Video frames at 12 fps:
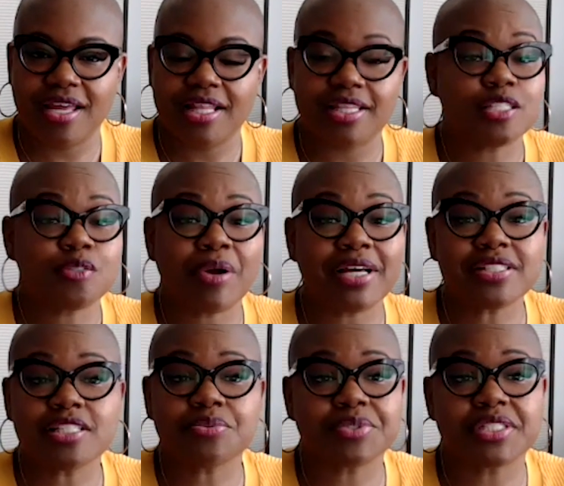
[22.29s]
This
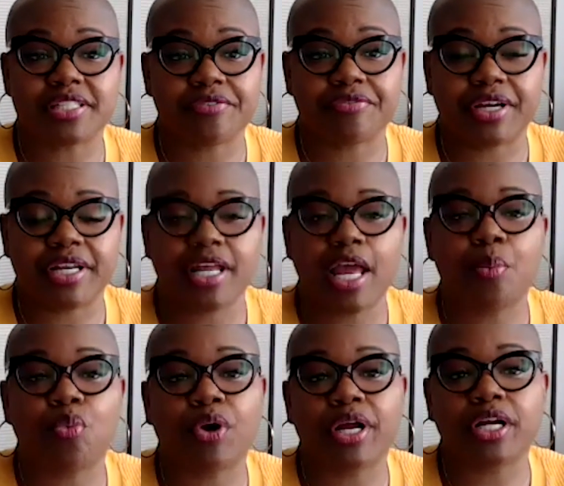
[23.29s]
process was different and
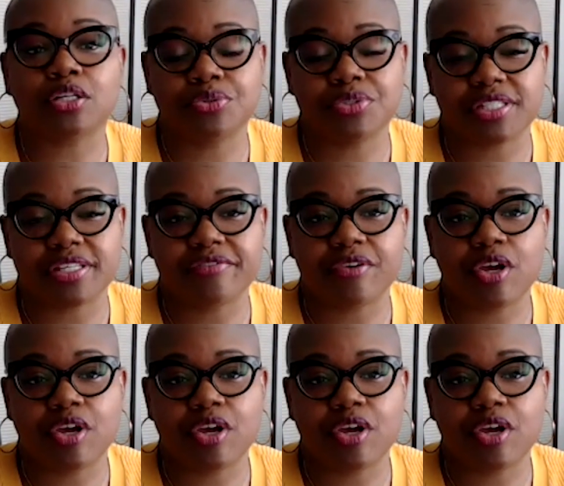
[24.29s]
more inclusive,